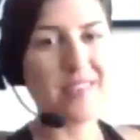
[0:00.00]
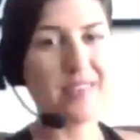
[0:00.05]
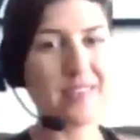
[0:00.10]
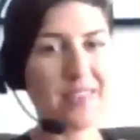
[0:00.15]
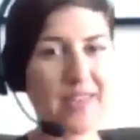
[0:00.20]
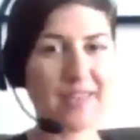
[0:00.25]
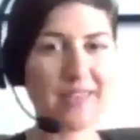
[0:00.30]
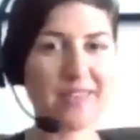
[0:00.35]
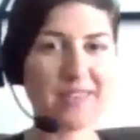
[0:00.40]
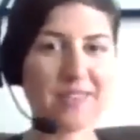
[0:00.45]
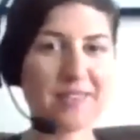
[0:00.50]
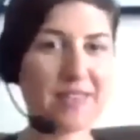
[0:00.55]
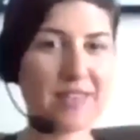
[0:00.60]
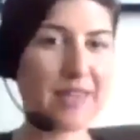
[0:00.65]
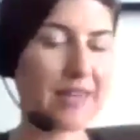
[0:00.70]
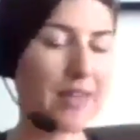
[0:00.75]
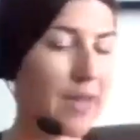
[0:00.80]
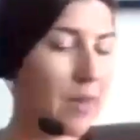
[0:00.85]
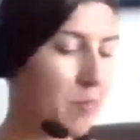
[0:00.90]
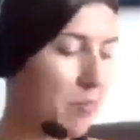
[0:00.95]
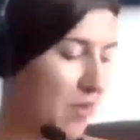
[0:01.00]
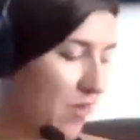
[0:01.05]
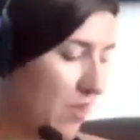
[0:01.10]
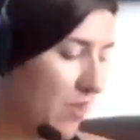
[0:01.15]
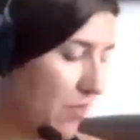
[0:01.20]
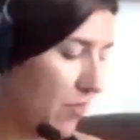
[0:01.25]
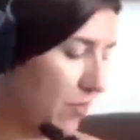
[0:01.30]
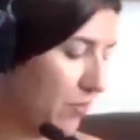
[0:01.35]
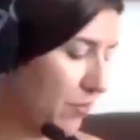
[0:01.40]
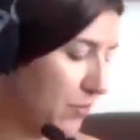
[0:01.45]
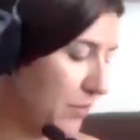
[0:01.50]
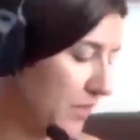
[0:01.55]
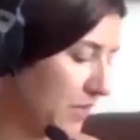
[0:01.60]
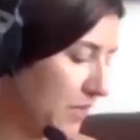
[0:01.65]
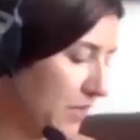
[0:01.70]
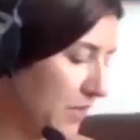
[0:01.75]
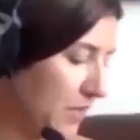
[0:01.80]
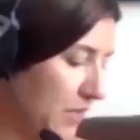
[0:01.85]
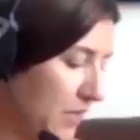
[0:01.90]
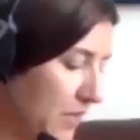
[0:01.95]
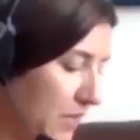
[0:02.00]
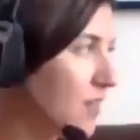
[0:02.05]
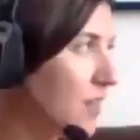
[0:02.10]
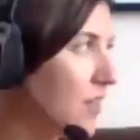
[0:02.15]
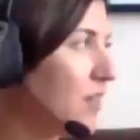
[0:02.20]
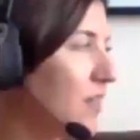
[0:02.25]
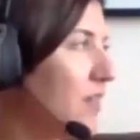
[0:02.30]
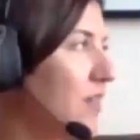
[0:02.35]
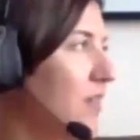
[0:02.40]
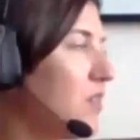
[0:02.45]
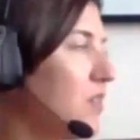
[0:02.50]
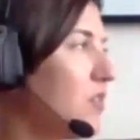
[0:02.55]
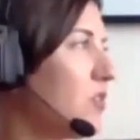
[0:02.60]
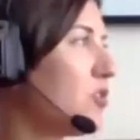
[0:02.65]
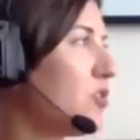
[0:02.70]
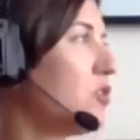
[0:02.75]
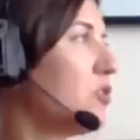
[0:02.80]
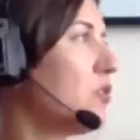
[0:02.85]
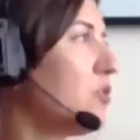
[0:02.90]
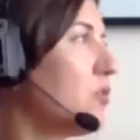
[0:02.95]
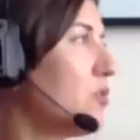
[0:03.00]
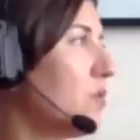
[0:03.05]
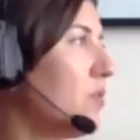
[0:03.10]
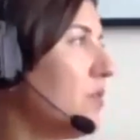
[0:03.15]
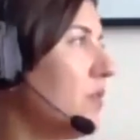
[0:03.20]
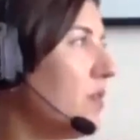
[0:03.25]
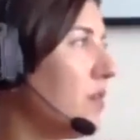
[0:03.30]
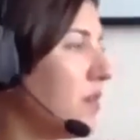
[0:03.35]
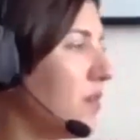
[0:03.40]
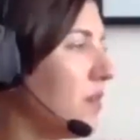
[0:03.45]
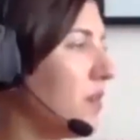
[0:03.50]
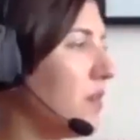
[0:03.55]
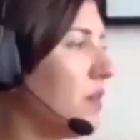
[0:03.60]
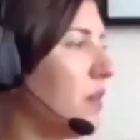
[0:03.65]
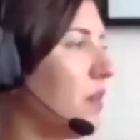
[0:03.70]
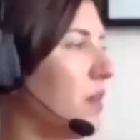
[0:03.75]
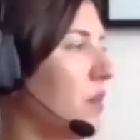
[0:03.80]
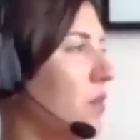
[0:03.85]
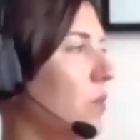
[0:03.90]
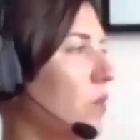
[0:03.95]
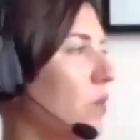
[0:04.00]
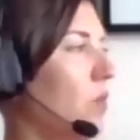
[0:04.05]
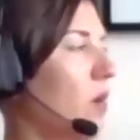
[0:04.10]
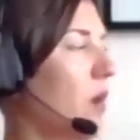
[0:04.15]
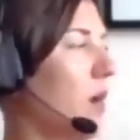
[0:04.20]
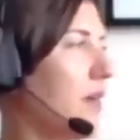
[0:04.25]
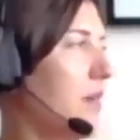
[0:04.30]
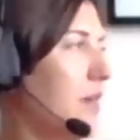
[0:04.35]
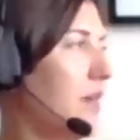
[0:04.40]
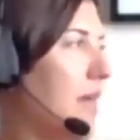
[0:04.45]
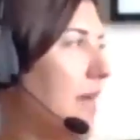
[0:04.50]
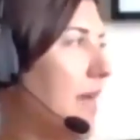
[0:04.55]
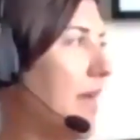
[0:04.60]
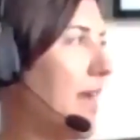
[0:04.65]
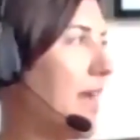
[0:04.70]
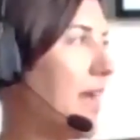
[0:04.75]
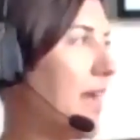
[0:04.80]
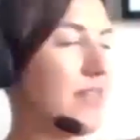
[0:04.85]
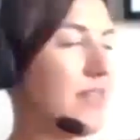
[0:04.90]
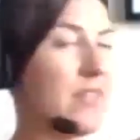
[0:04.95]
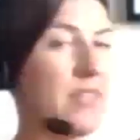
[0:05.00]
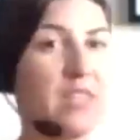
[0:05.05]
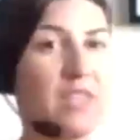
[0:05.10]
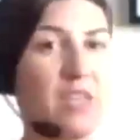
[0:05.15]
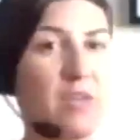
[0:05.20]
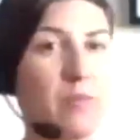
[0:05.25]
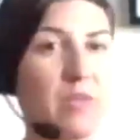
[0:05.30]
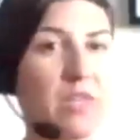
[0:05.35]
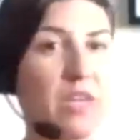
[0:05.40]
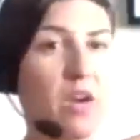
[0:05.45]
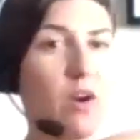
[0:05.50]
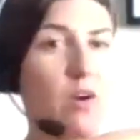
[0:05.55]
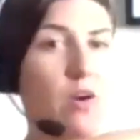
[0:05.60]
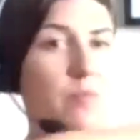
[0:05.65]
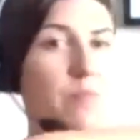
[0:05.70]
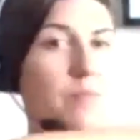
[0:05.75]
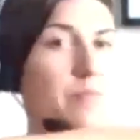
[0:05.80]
Getting set up in 3, 2, 1, and here we go.